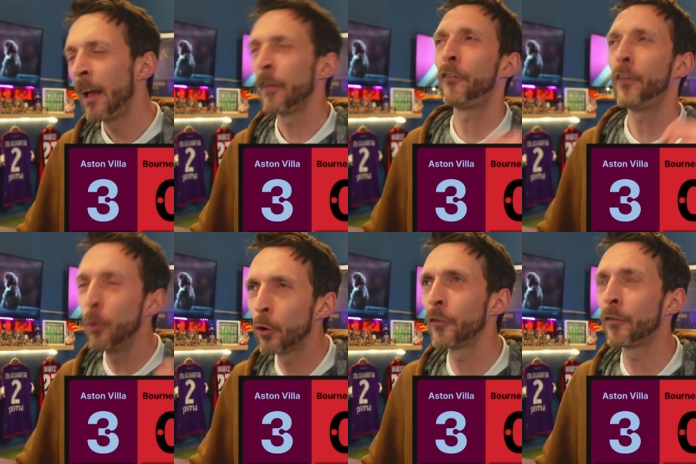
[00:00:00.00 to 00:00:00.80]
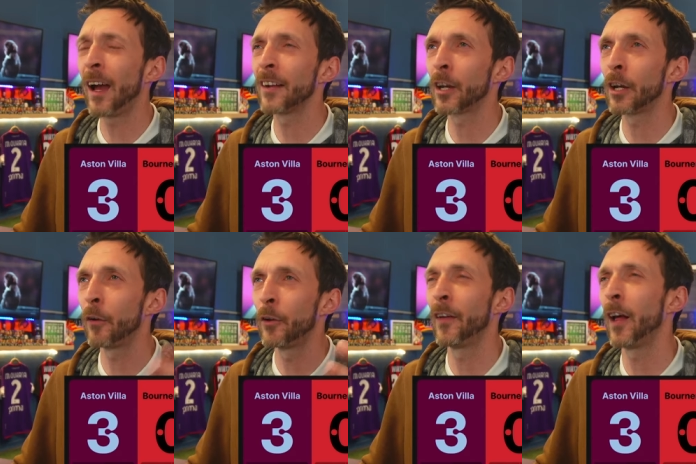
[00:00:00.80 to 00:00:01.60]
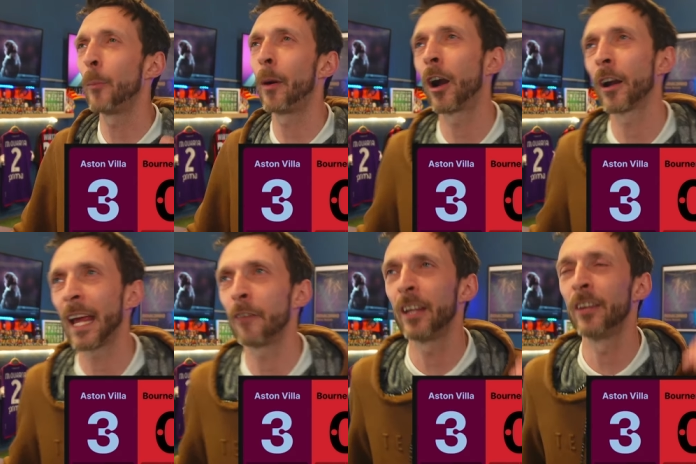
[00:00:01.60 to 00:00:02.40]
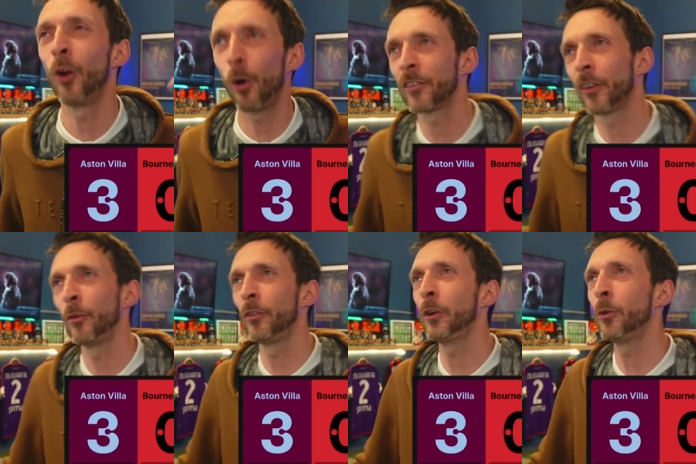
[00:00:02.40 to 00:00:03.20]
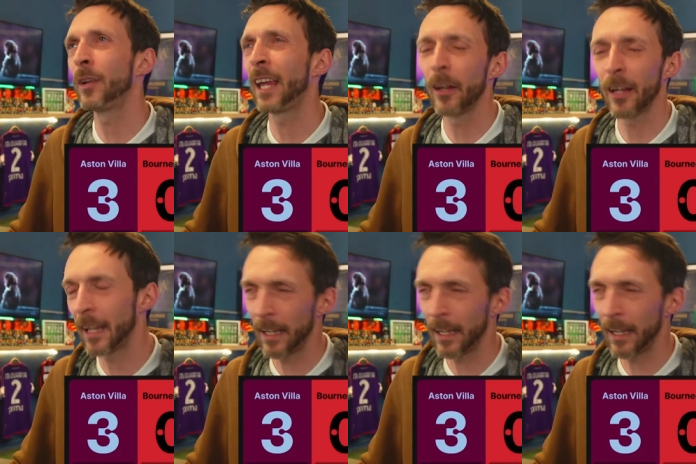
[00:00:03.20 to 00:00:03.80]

The feel-good factor around Villa Park, having to knock out Lille and get,